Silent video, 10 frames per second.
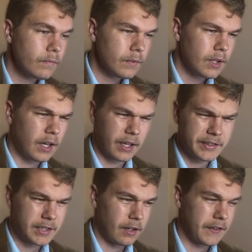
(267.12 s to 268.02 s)

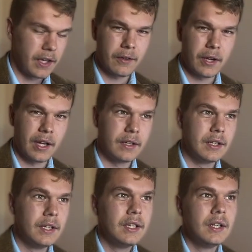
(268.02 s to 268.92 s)
Augustine, on the other hand,
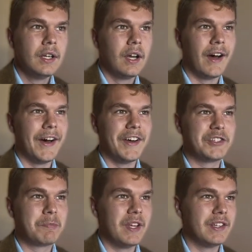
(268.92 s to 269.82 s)

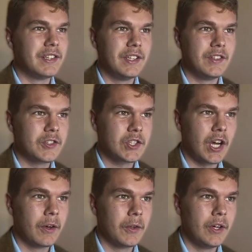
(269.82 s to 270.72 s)
spends his
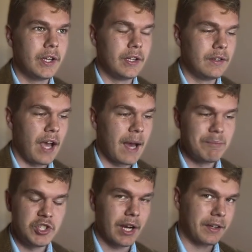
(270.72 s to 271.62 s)
childhood in
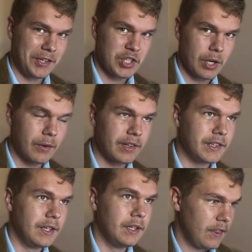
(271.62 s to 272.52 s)
abject
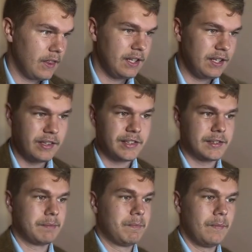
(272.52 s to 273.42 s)
degeneracy.
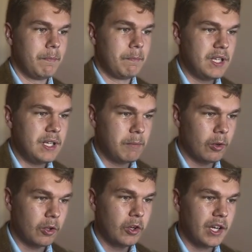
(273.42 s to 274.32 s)
These people
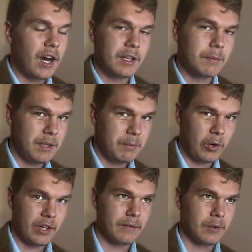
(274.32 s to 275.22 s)
could not be
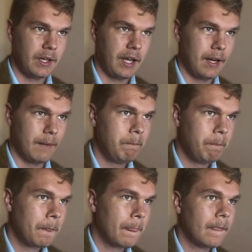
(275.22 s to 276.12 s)
more different. And
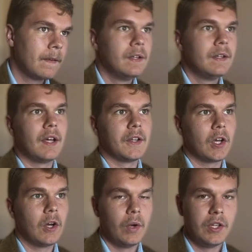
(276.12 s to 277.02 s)
not to
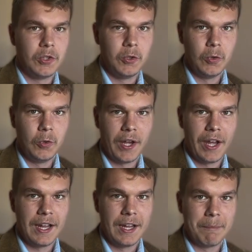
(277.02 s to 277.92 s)
go into
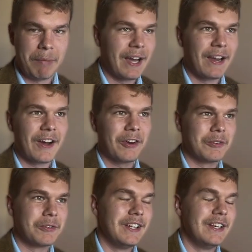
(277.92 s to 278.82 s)
a
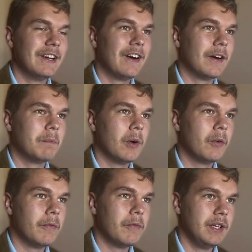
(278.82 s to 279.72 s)
biography on
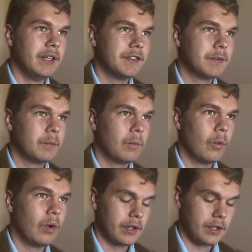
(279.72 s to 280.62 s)
both of these,
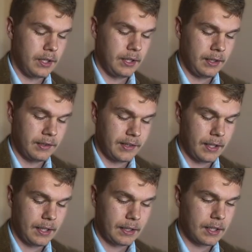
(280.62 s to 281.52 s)
one of the things I
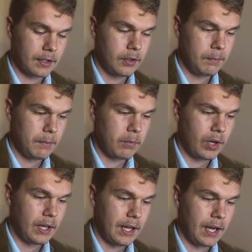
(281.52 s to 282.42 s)
think that could be
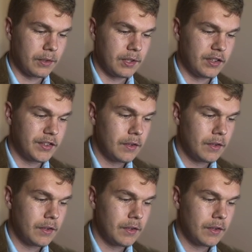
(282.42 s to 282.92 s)
pointed out is